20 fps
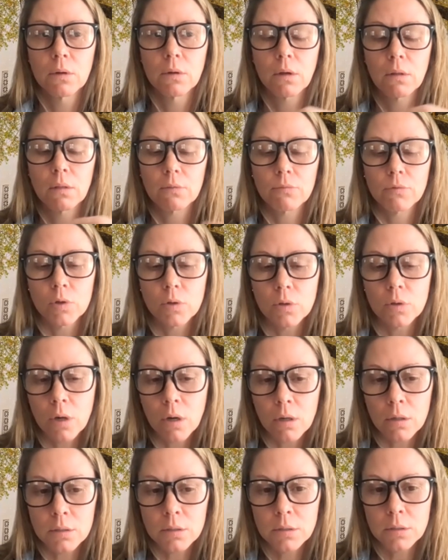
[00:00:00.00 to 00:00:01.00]
the root
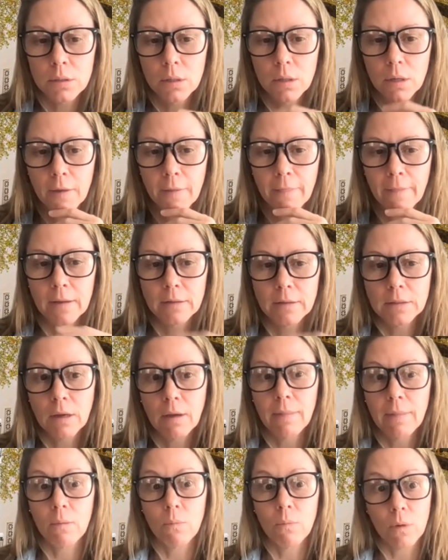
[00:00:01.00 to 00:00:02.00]
cause, and that's how
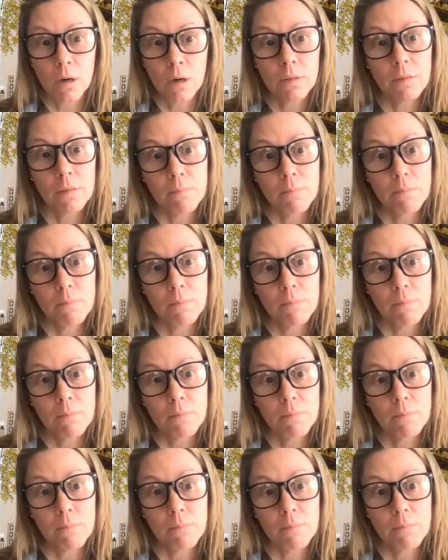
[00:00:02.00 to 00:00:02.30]
they work.